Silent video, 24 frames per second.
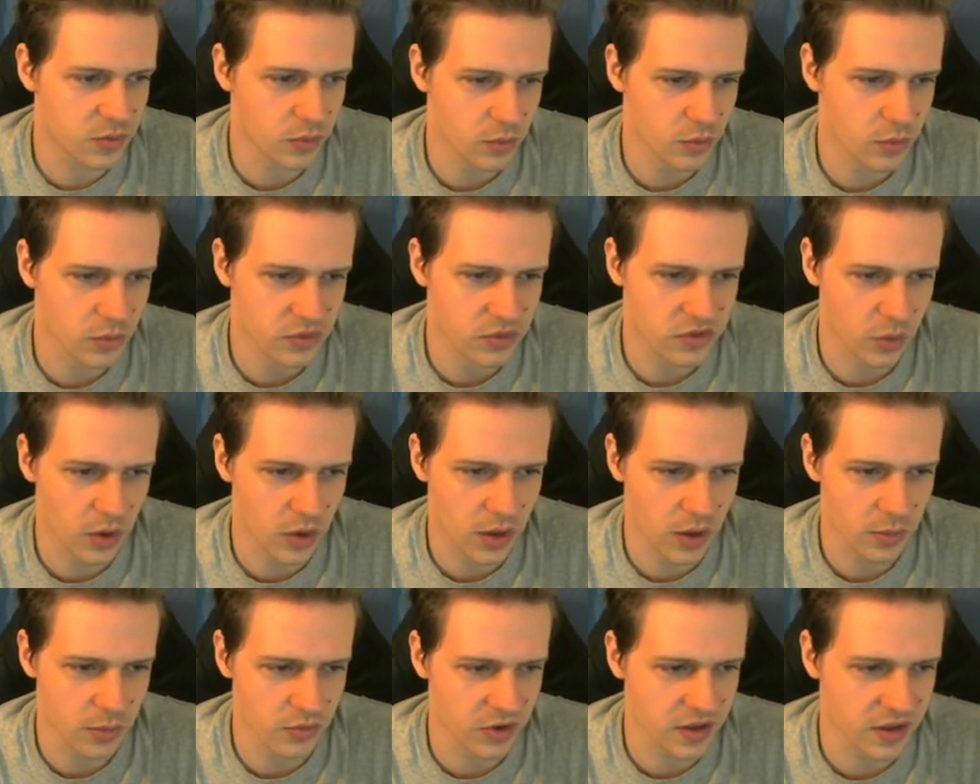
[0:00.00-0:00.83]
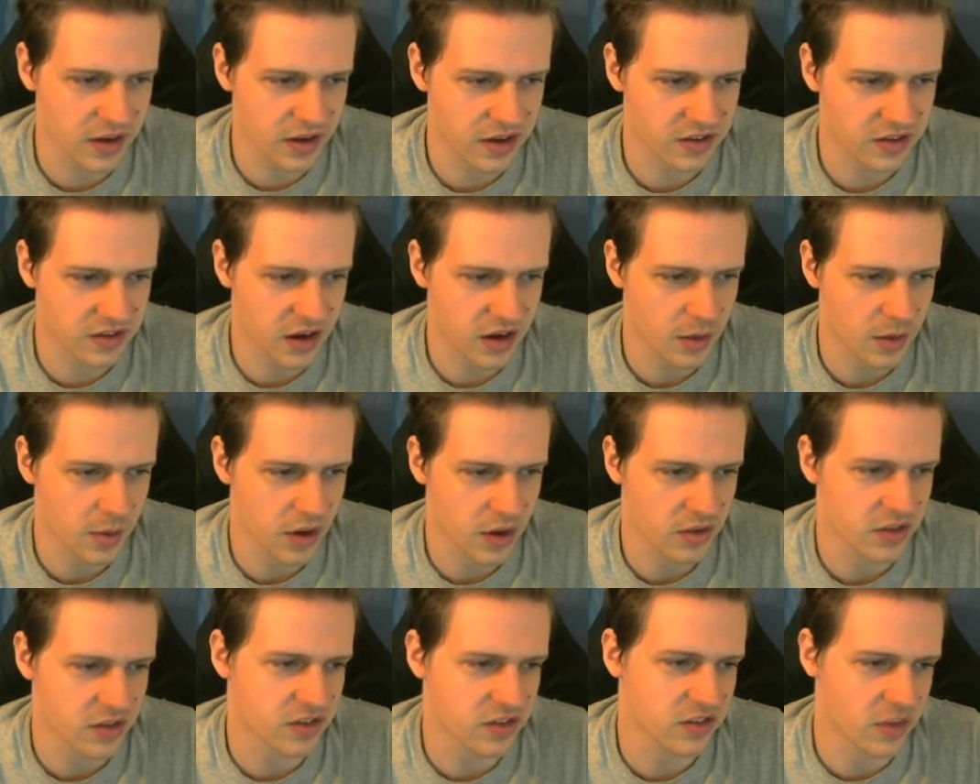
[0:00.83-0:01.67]
so what I'm really excited
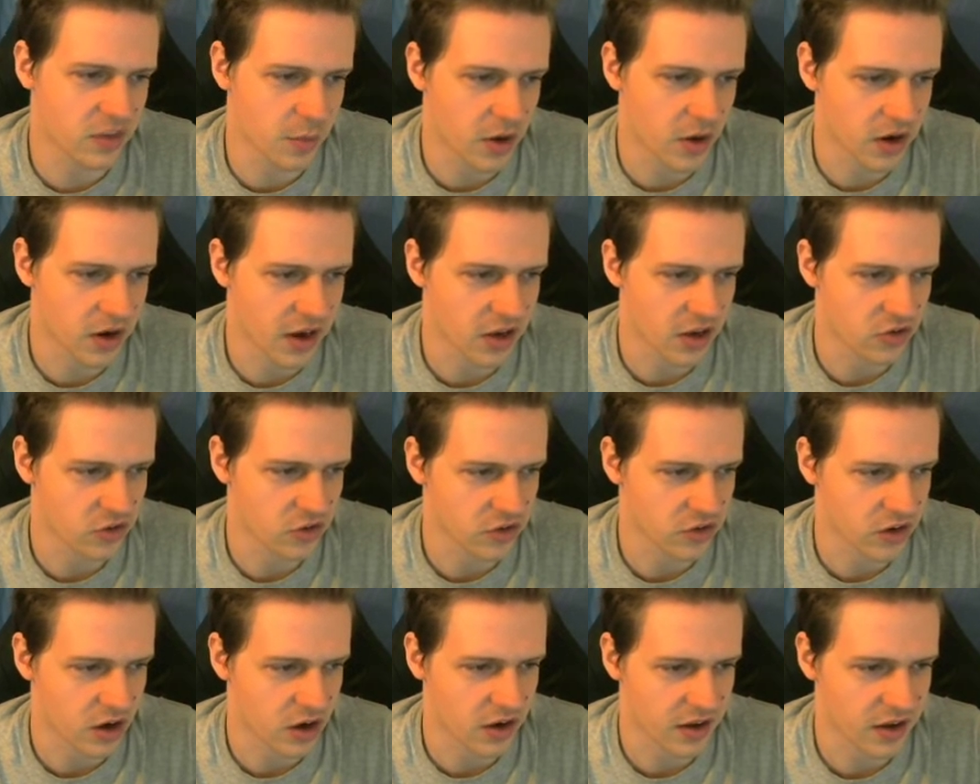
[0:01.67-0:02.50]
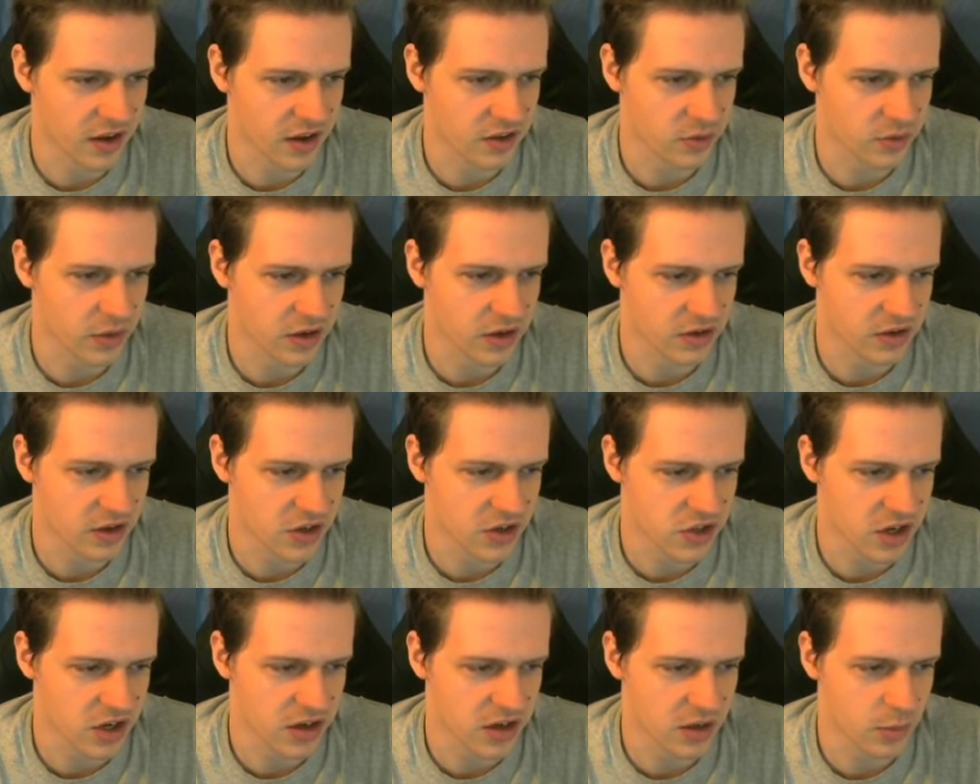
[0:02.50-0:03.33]
about, this is the Mark Andrews card, I guess. We can
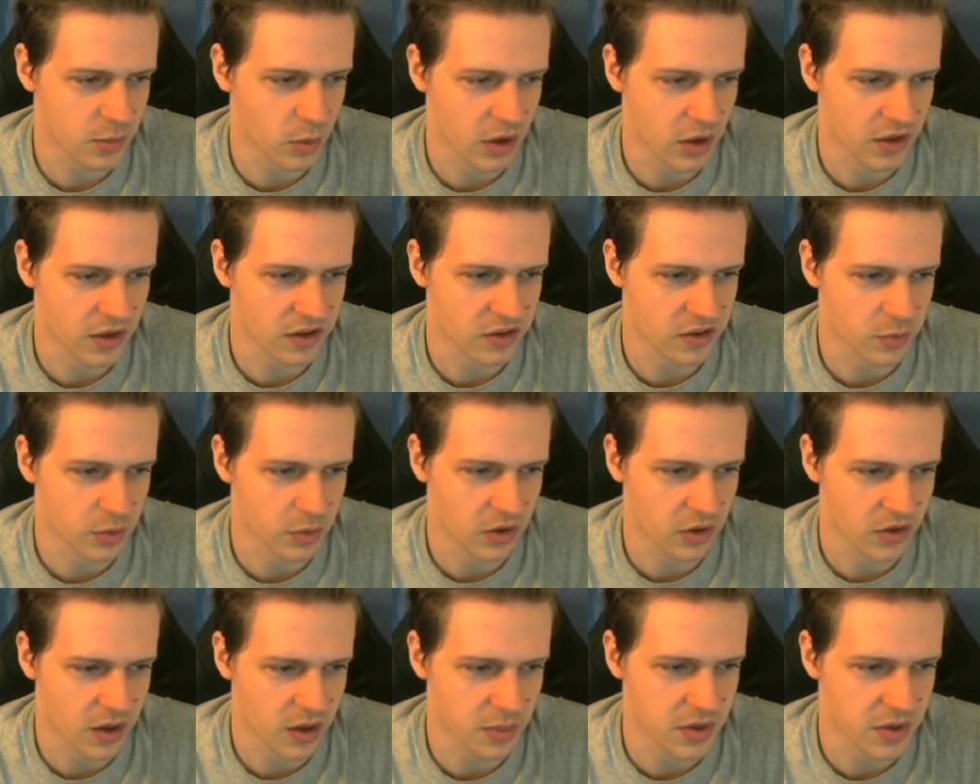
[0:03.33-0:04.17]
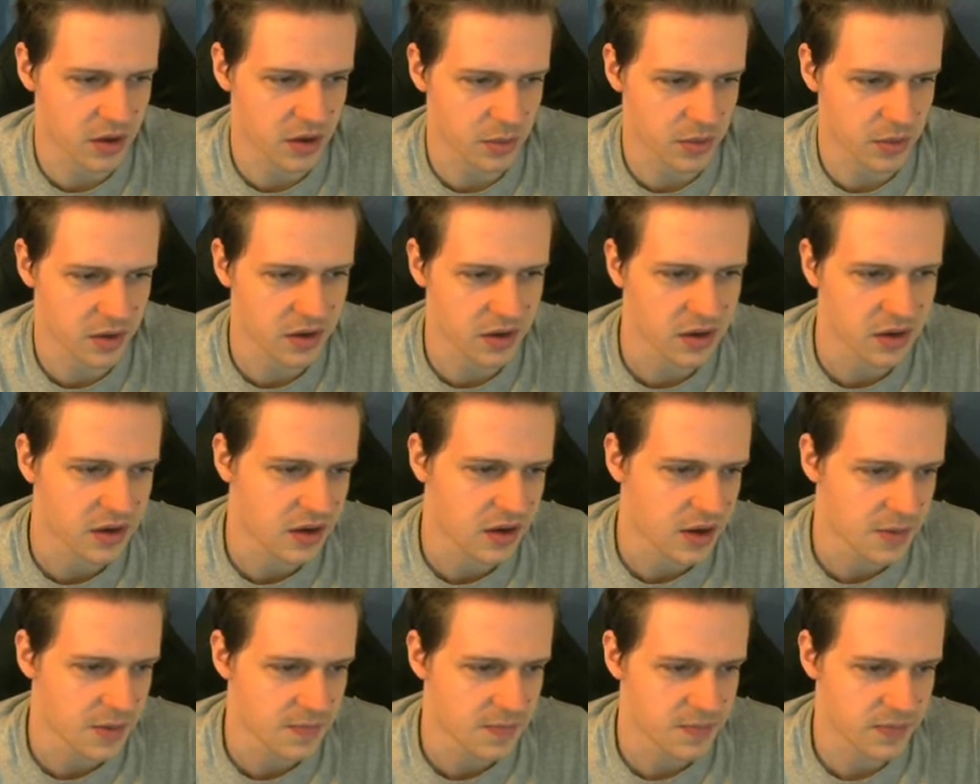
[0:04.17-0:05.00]
touch on him while he's pulled up here, but
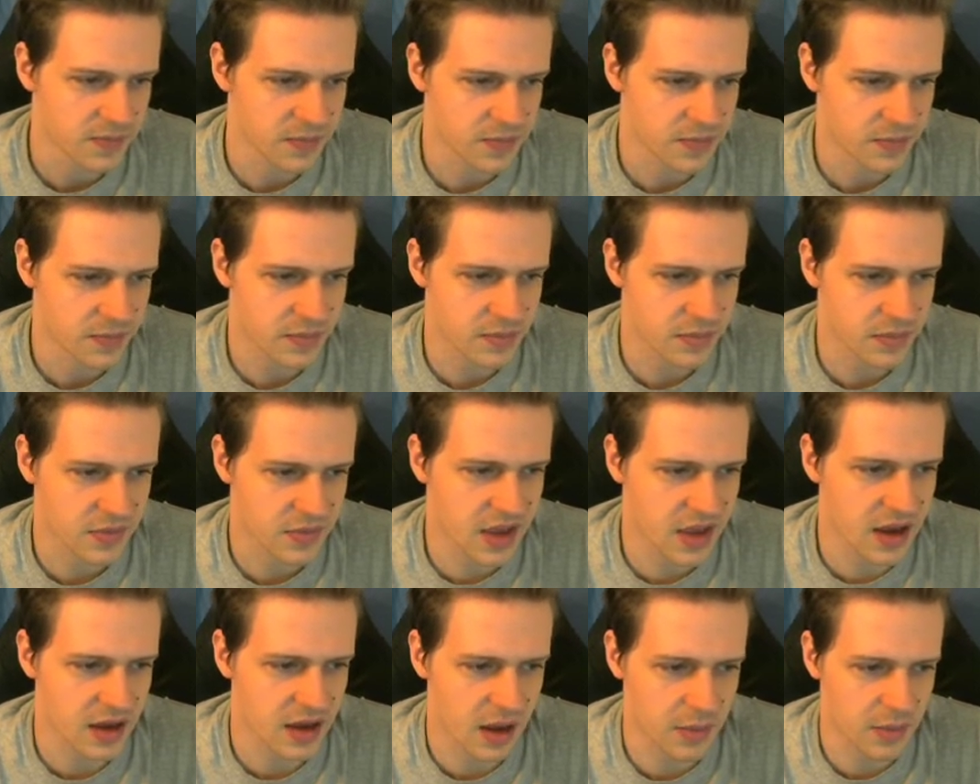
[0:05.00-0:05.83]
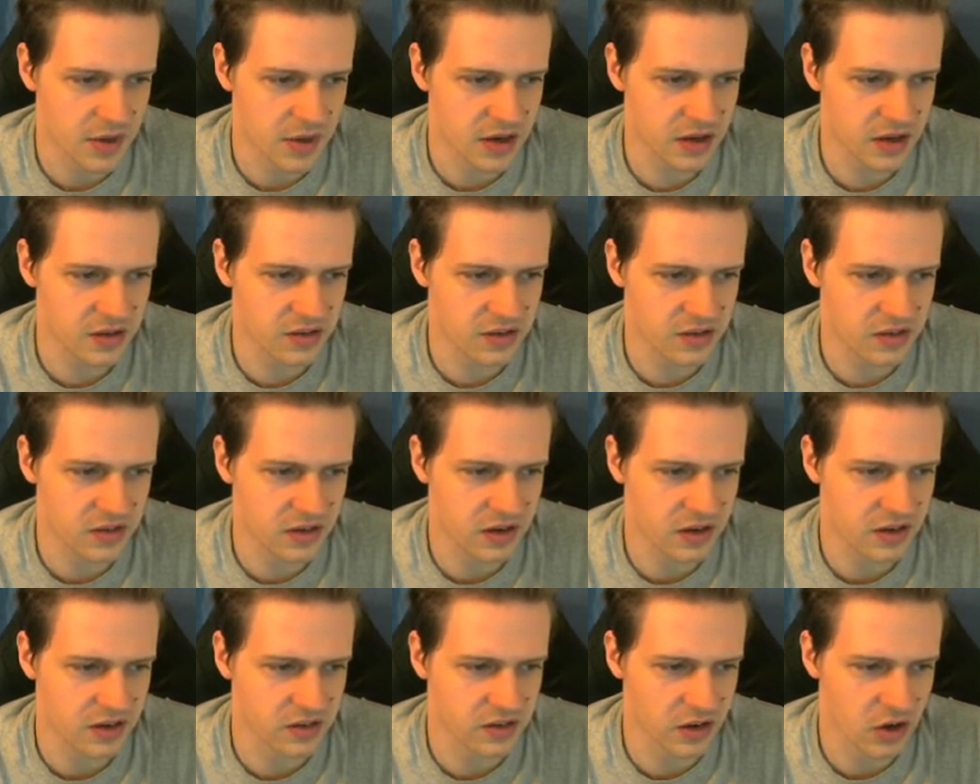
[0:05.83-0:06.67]
Yeah, I mean,
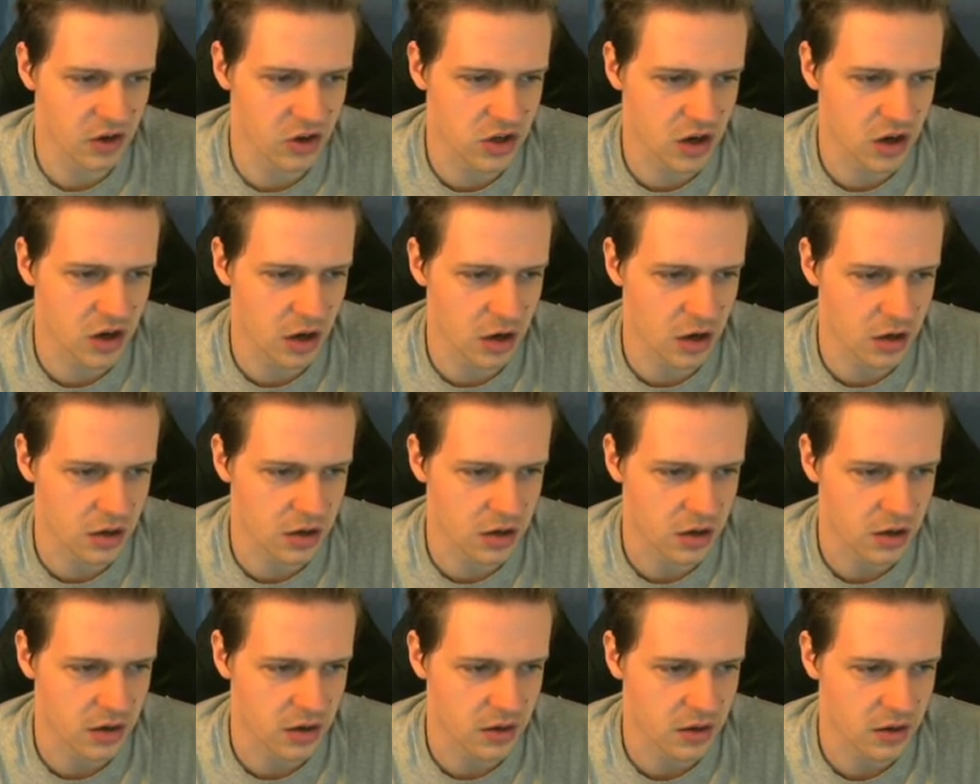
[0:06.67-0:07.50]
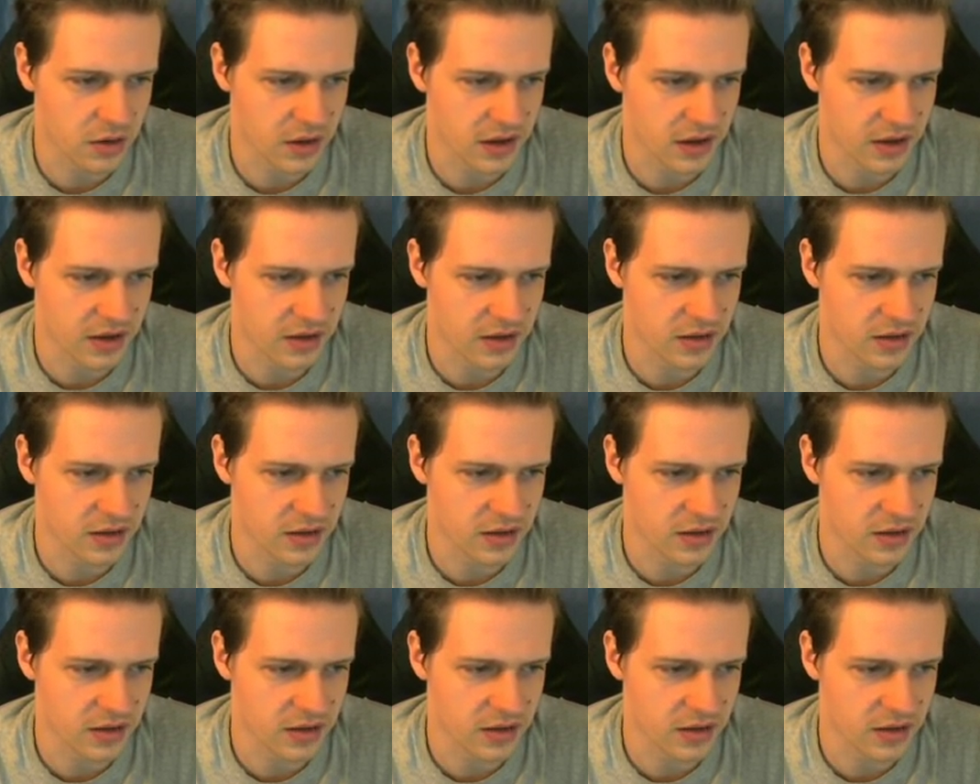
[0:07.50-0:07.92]
he's a good card. Like,